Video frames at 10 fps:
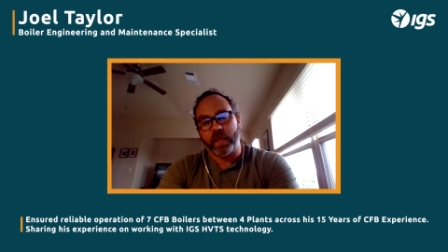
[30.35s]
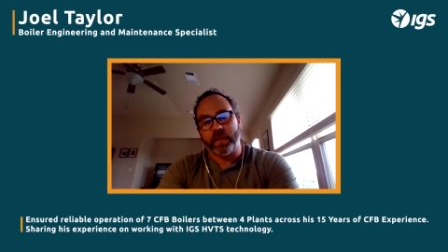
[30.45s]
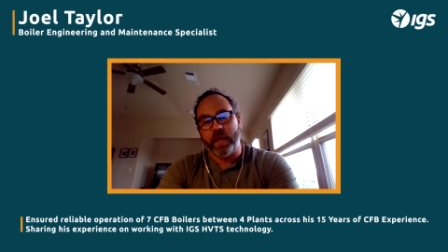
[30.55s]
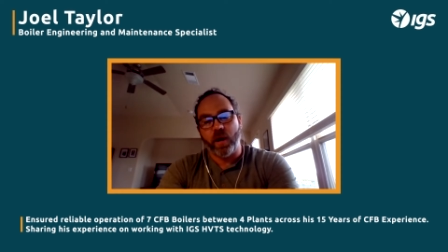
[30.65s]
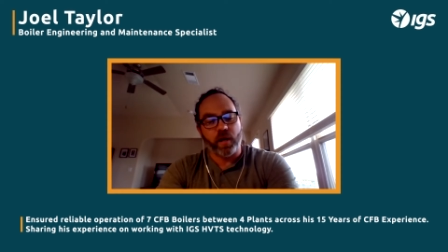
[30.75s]

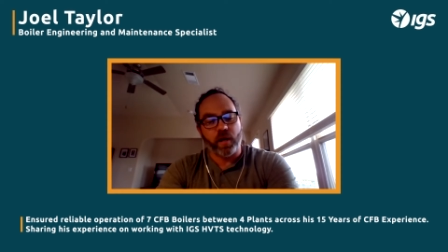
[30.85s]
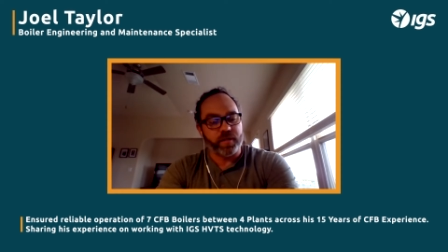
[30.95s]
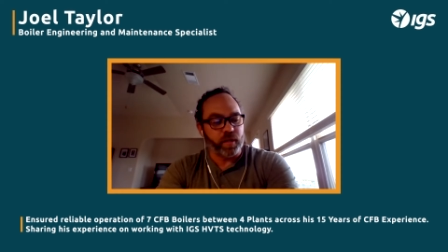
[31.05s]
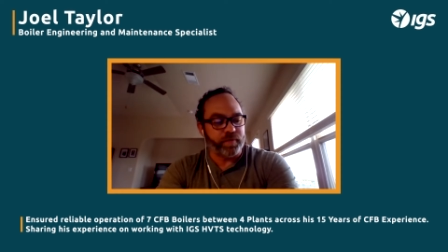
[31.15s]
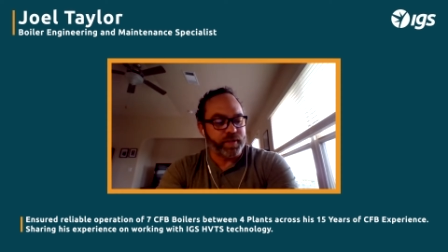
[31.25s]
the
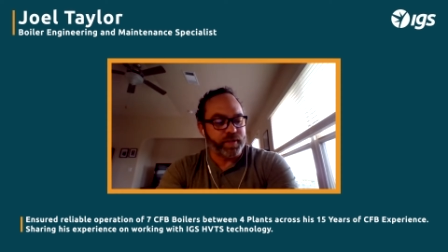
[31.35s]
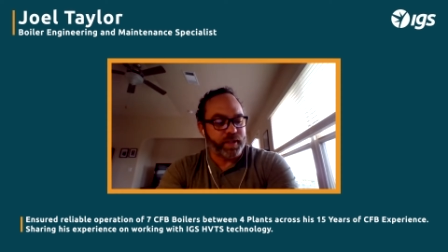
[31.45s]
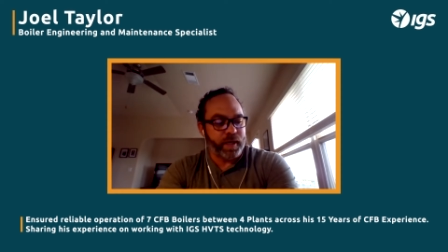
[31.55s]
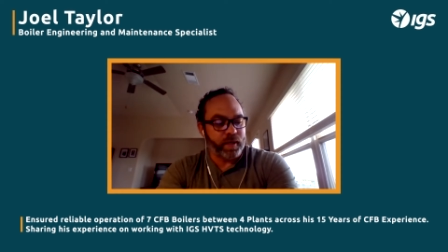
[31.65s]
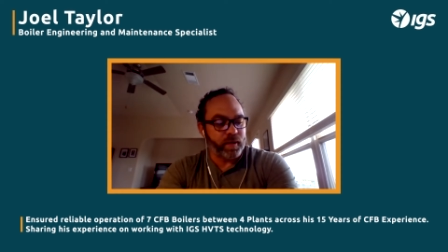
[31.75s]
hard
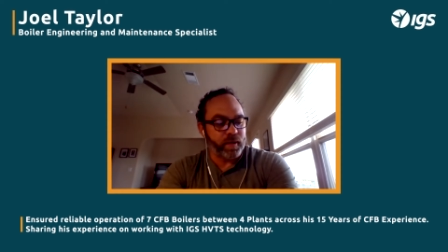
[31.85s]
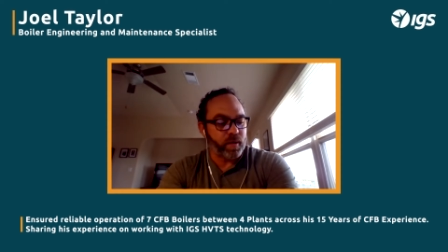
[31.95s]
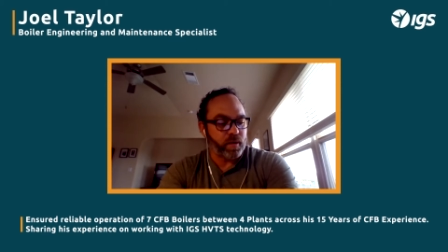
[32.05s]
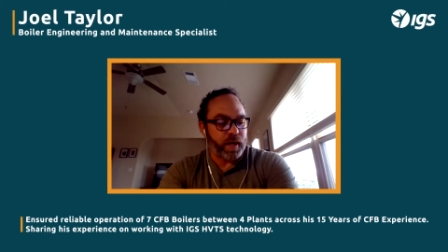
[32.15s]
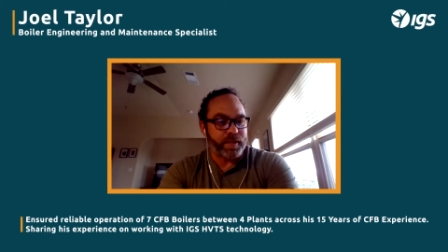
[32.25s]

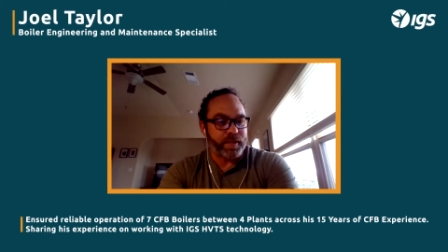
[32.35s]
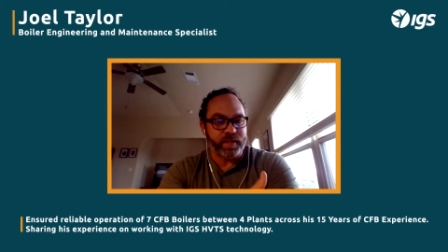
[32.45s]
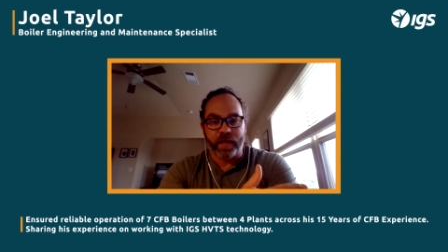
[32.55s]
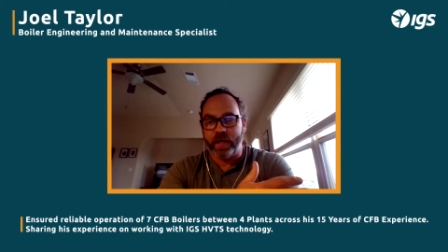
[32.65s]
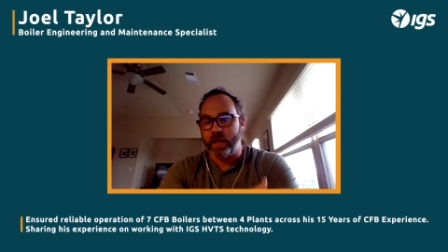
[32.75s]
surfacing
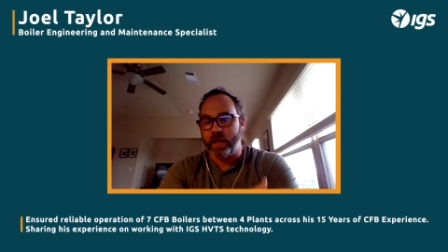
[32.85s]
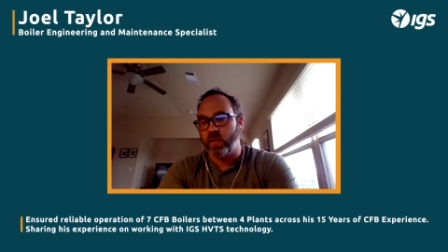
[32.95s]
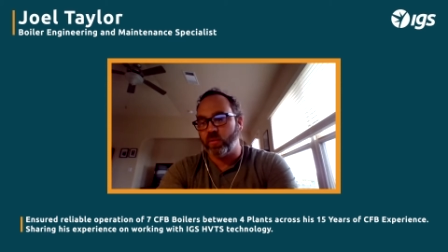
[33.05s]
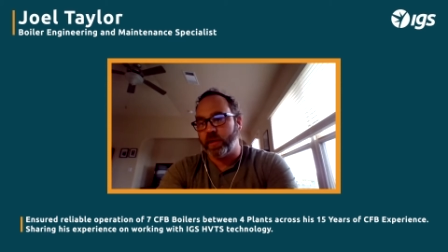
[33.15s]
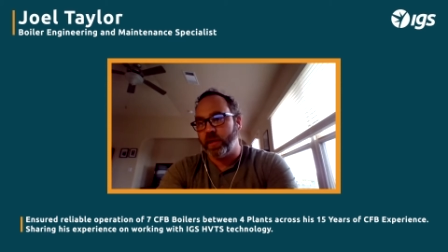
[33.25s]
creates a
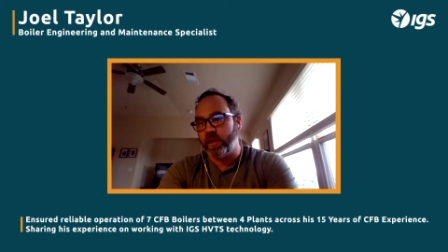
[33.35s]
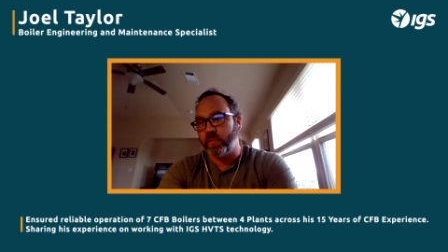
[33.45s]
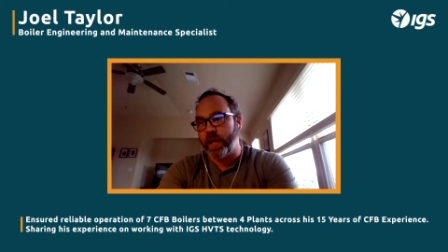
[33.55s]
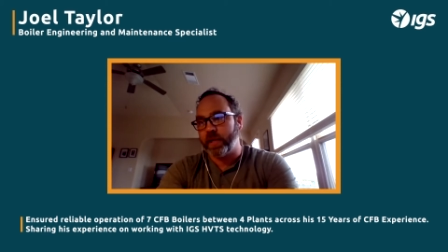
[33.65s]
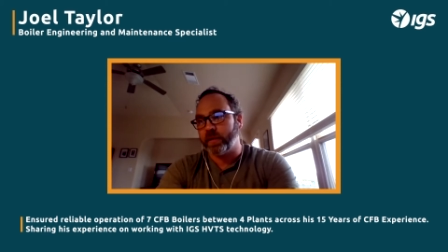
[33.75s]
ir-
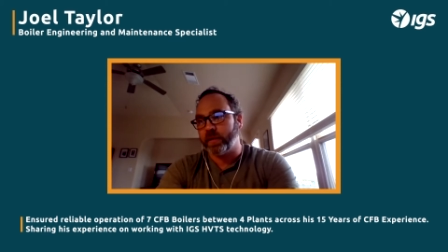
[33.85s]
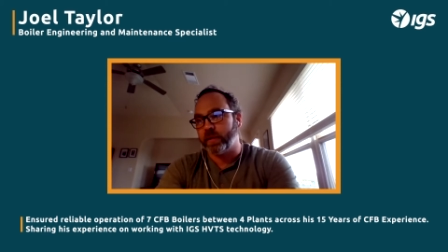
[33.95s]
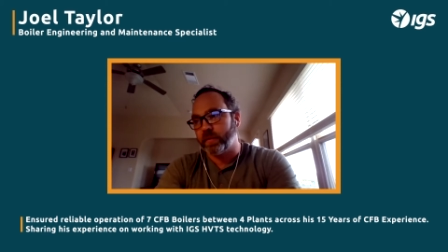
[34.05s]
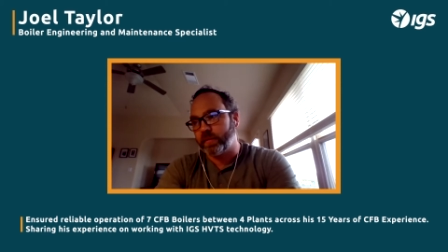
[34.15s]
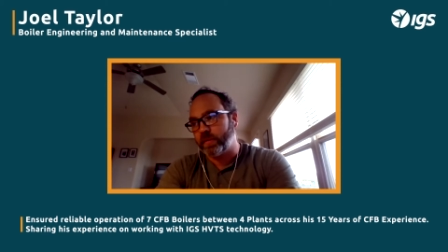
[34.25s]

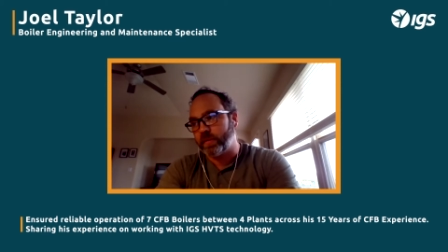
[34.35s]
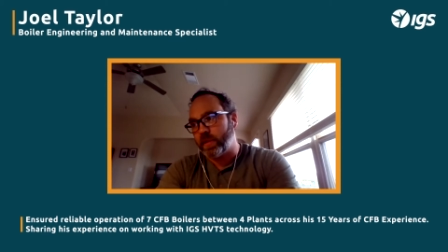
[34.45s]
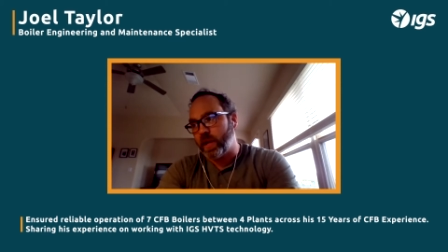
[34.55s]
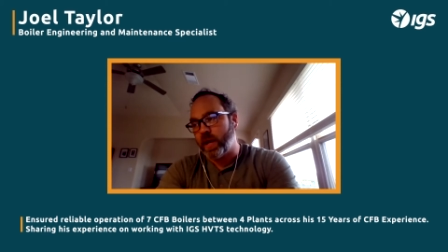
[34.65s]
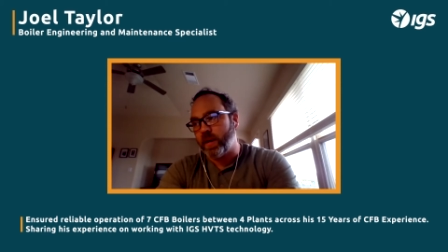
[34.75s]
irregular
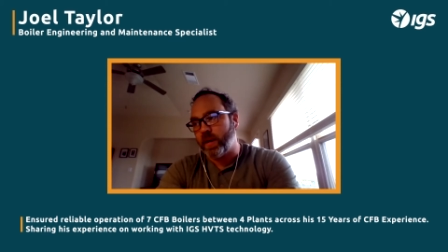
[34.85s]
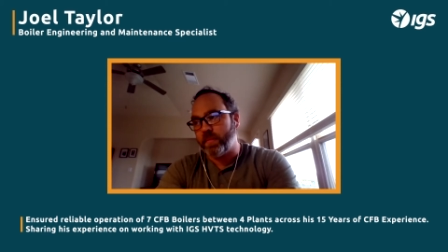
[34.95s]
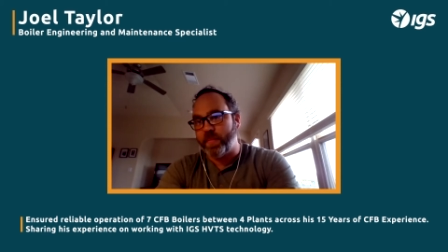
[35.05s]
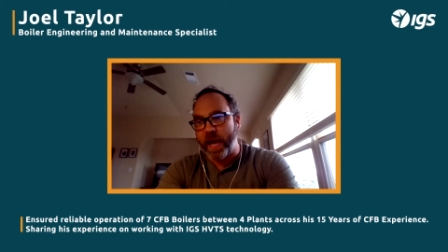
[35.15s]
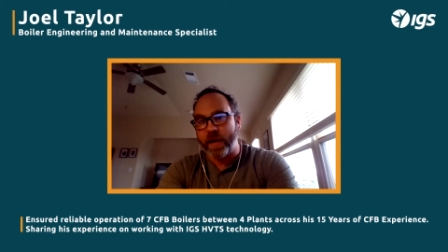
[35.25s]

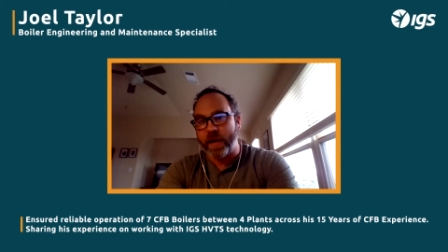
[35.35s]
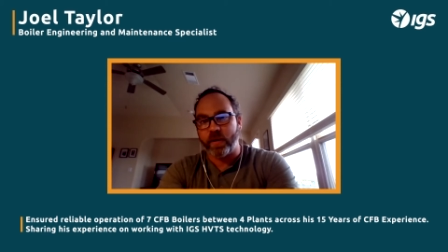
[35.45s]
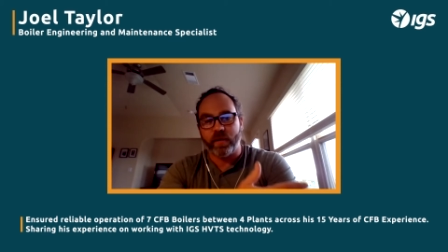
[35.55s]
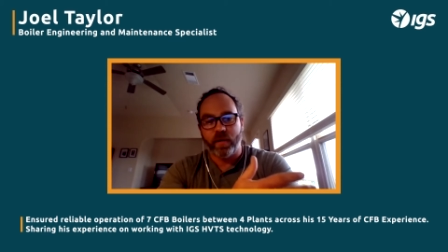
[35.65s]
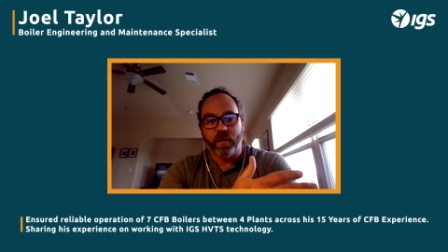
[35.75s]
uh,
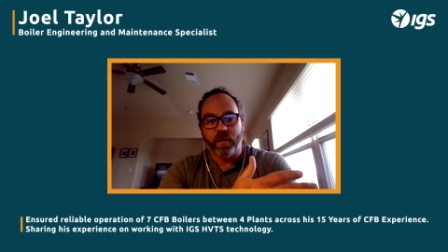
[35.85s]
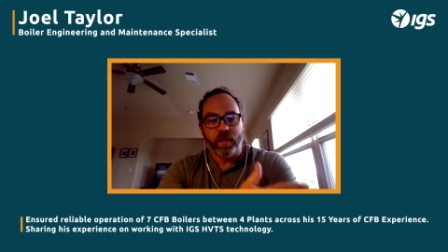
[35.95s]
pattern